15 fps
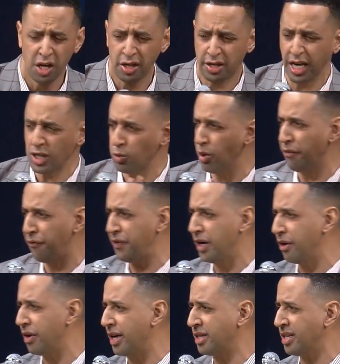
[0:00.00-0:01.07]
Guess what
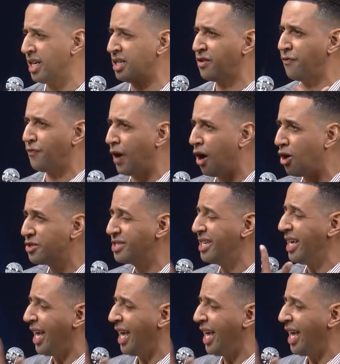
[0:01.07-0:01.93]
fear is? It's false